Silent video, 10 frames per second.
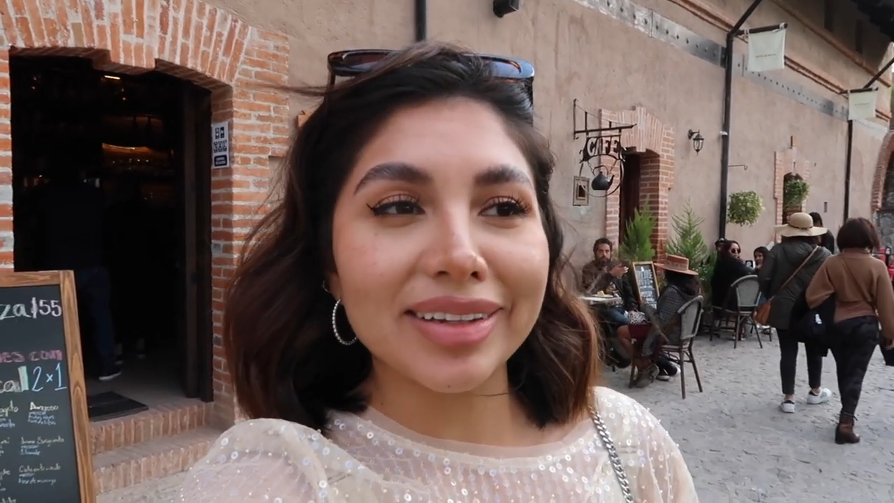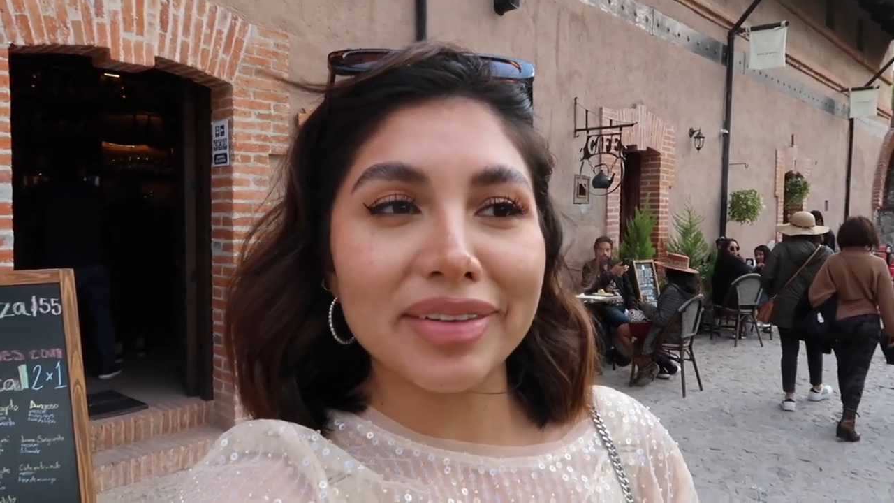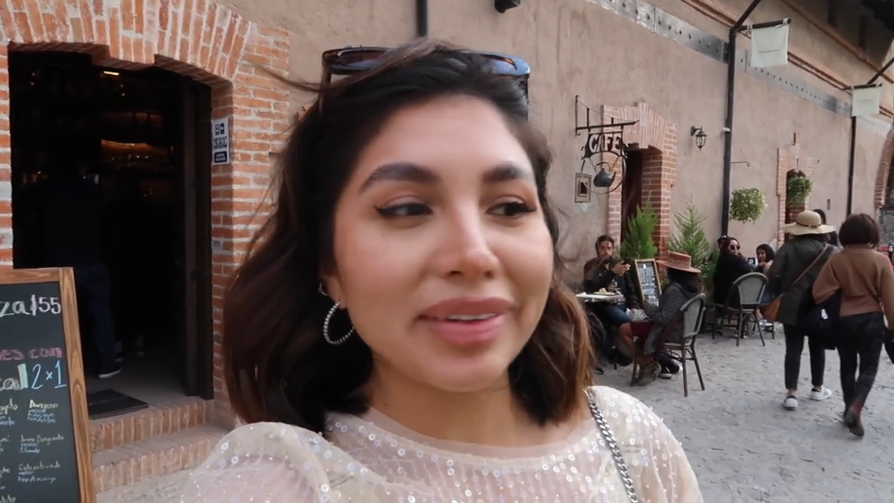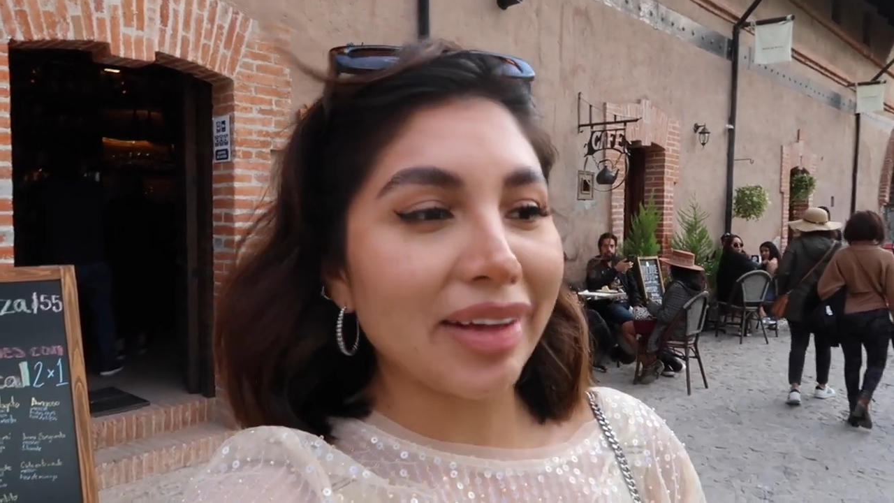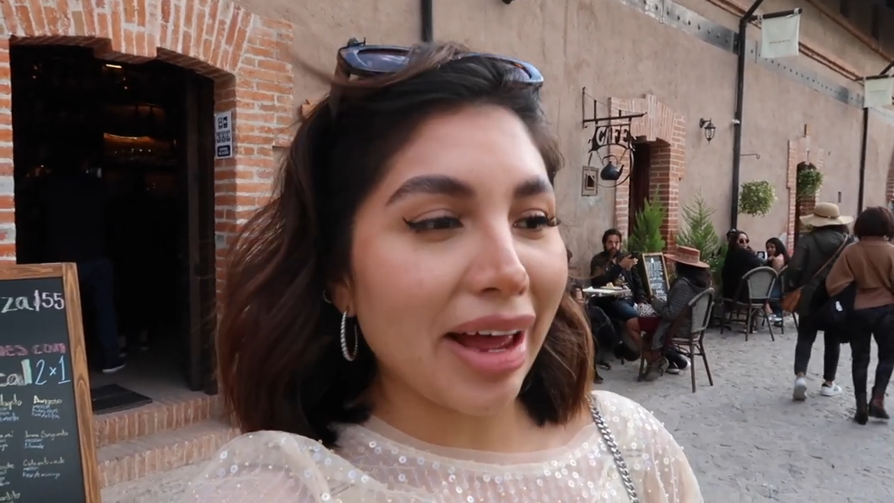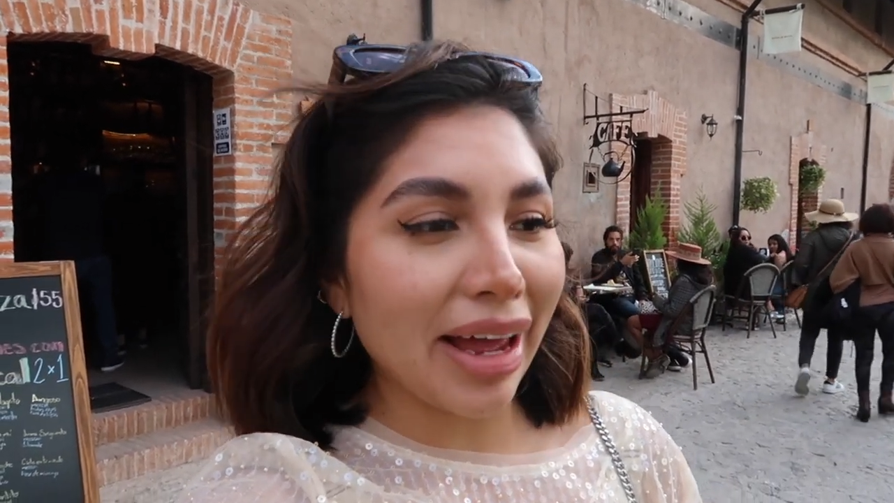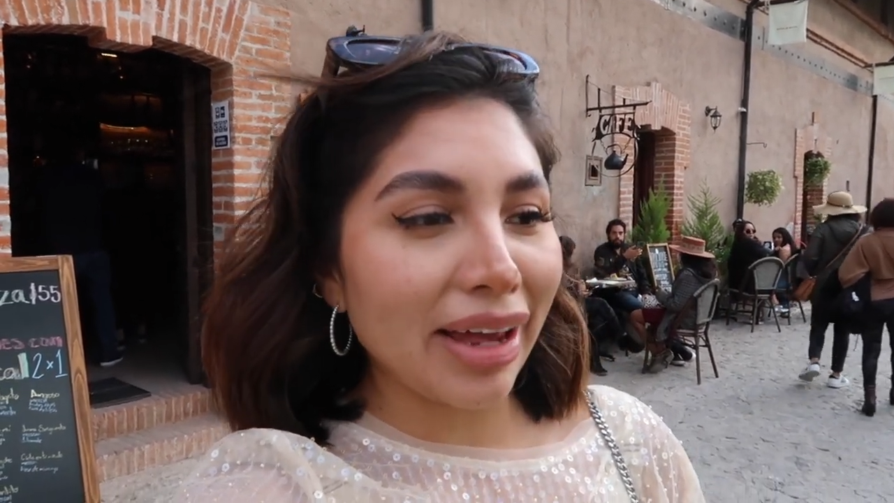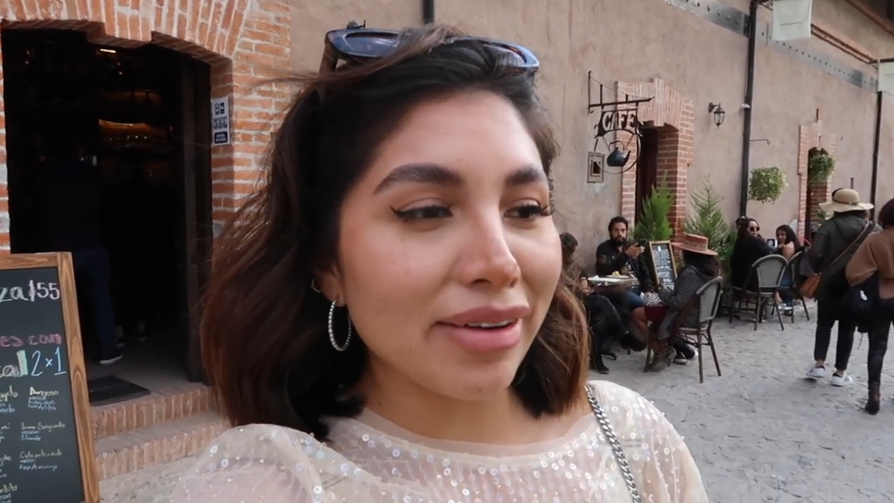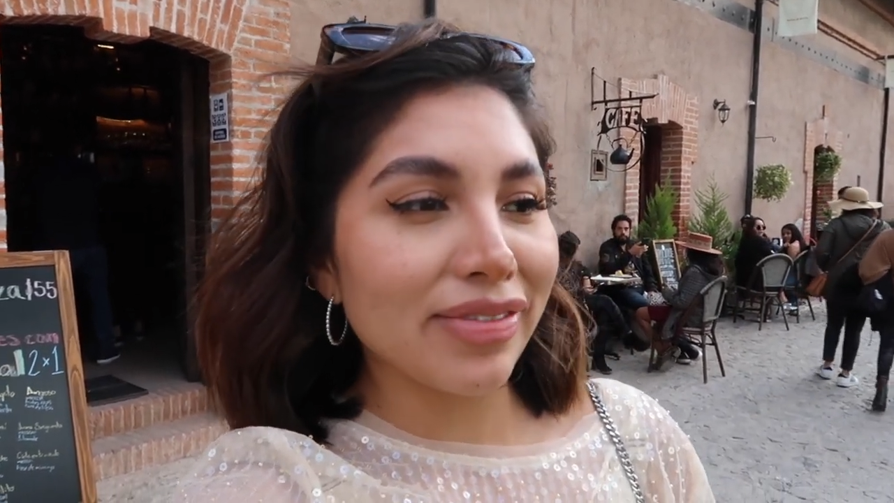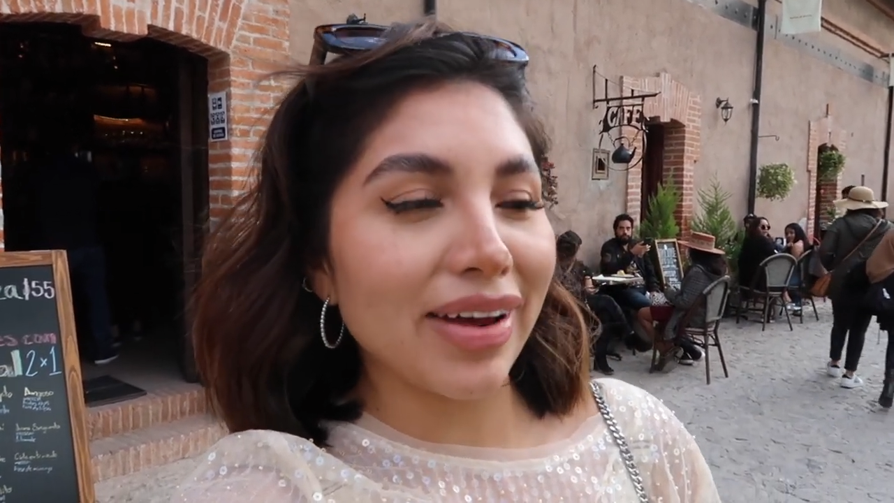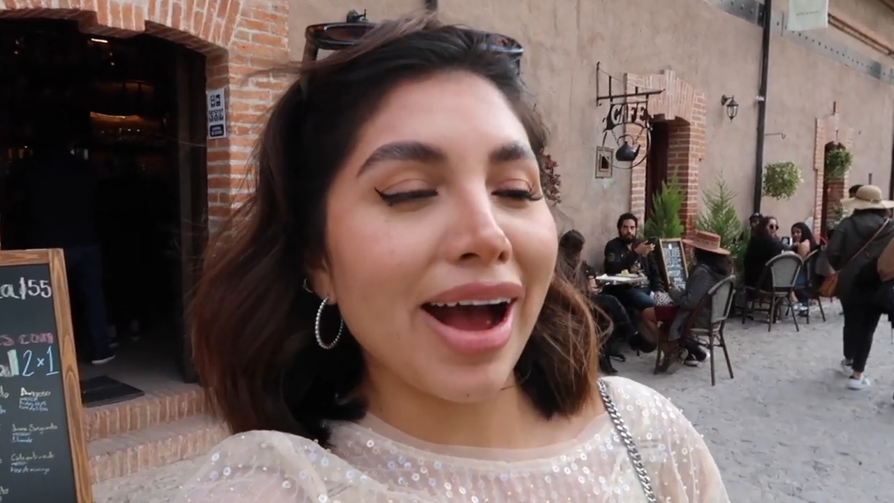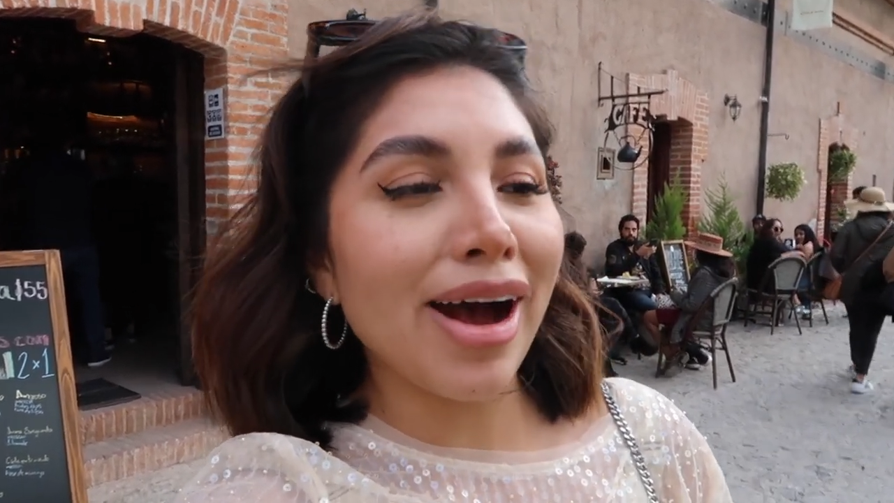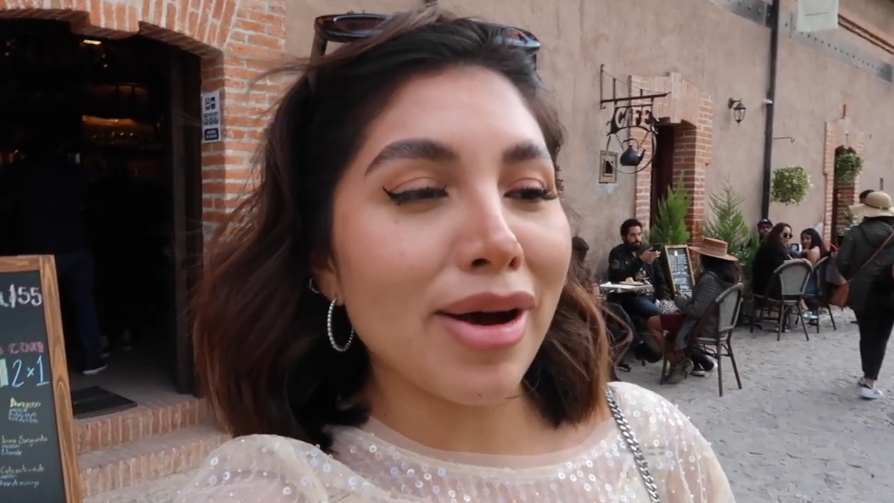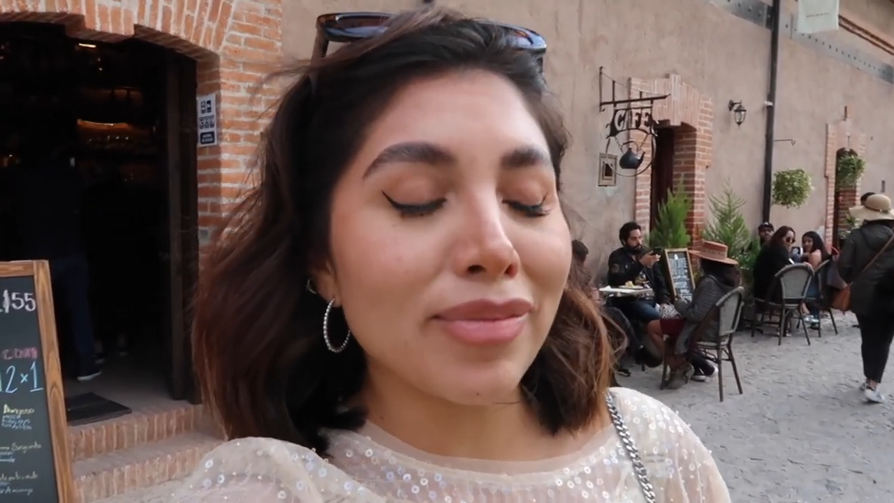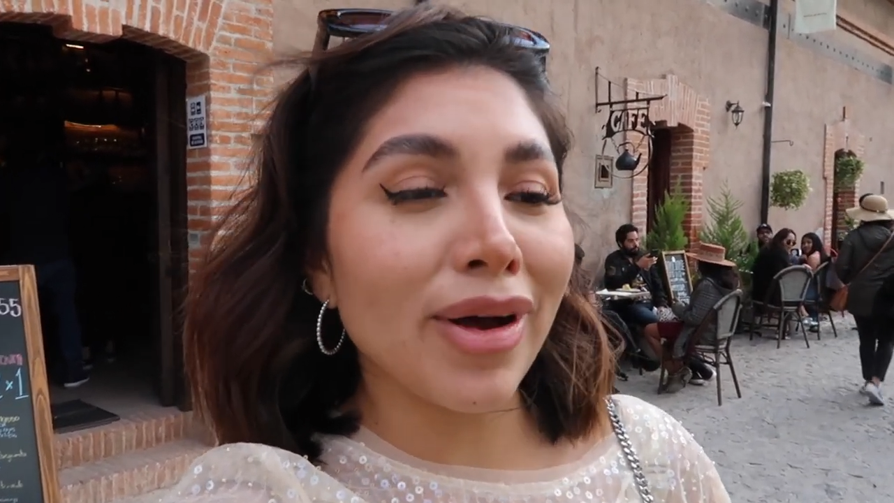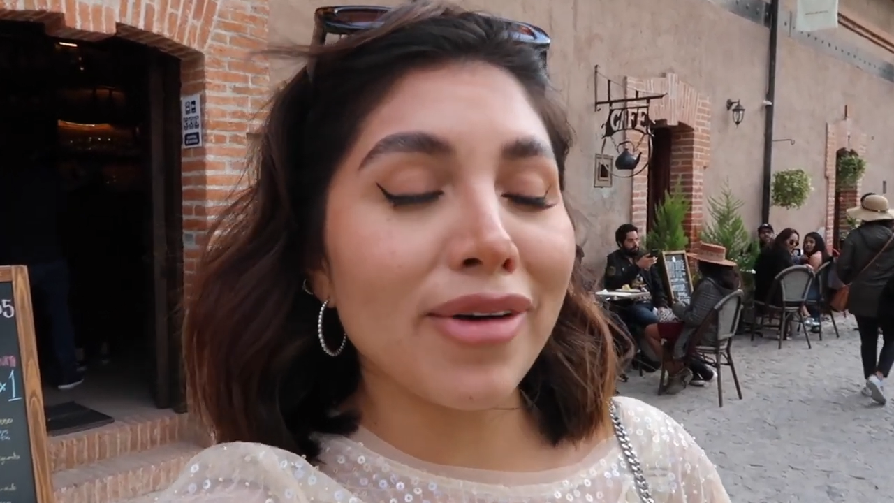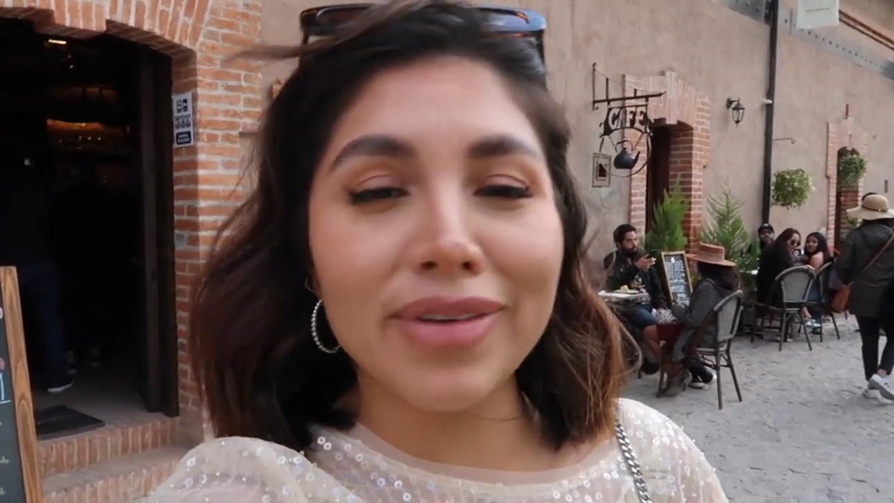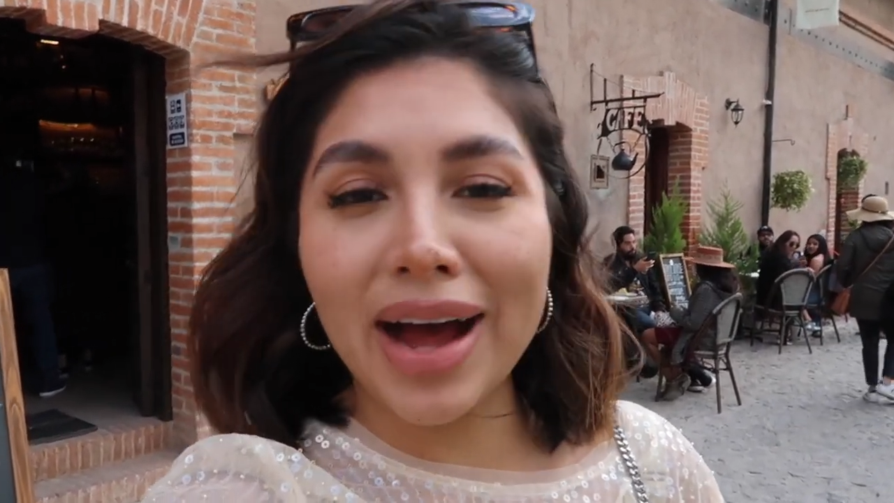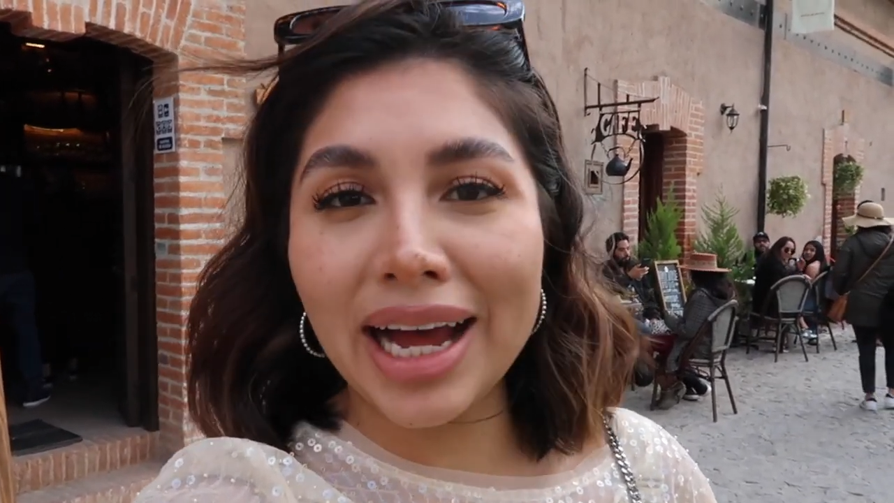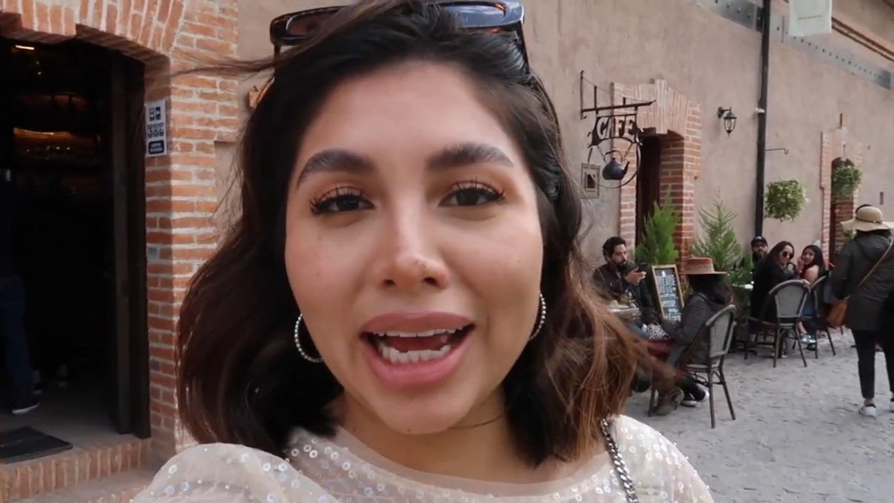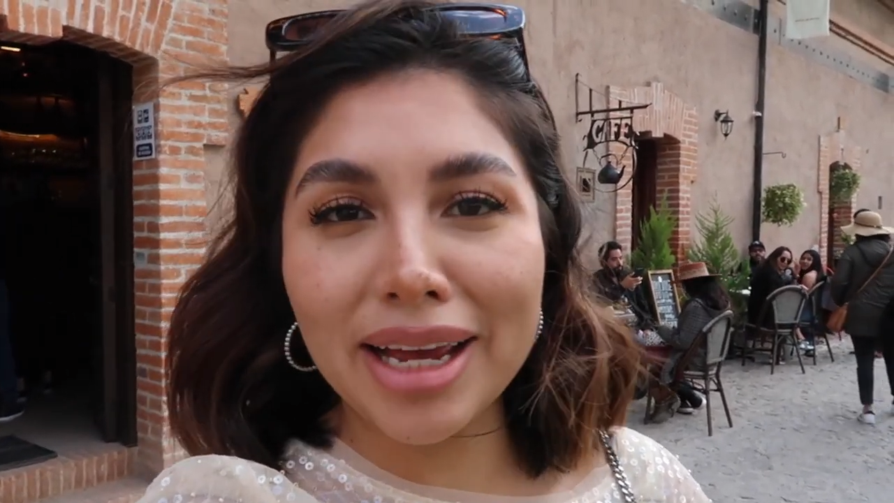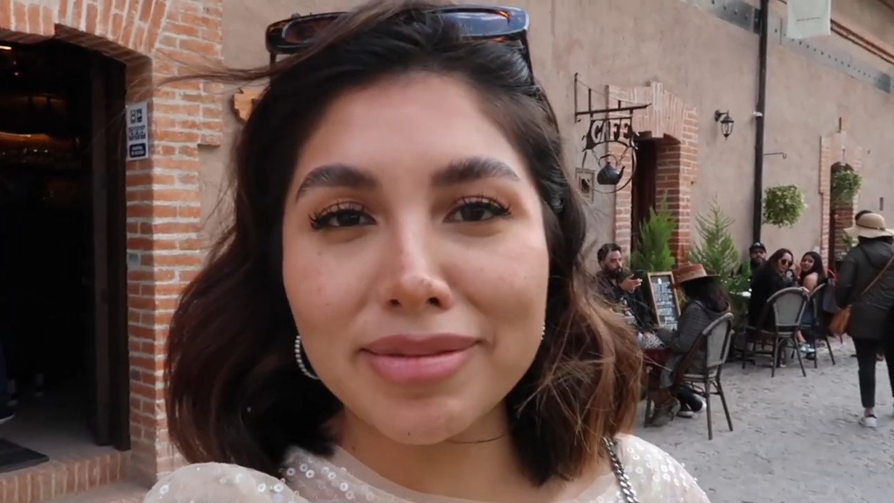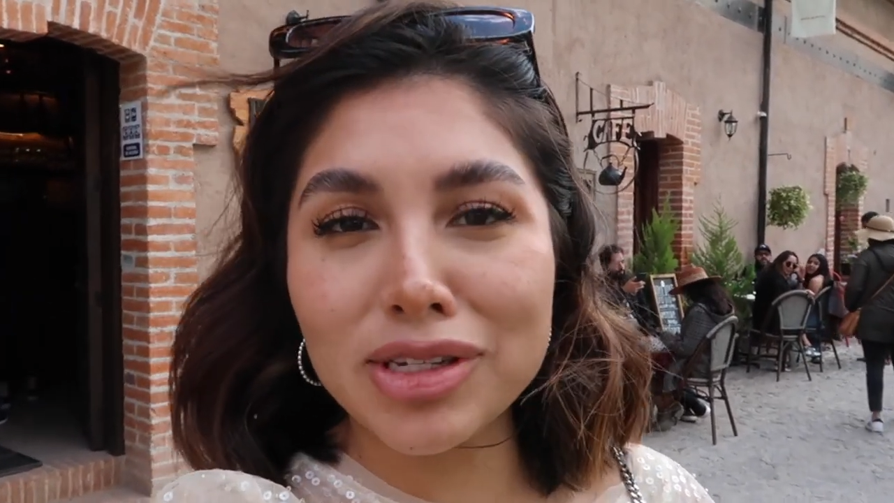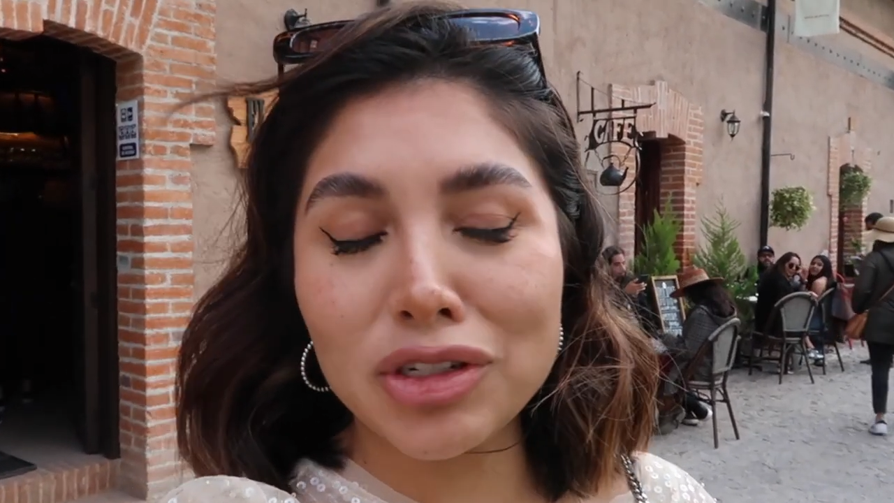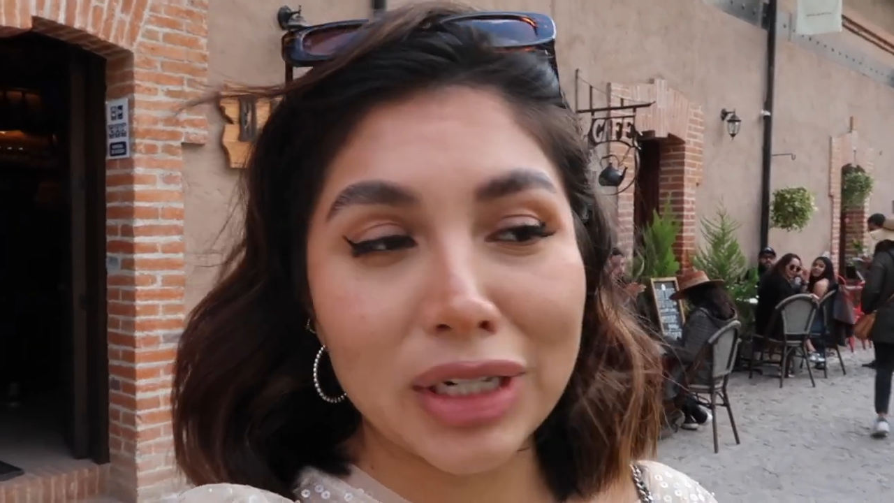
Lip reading: living life, vibes,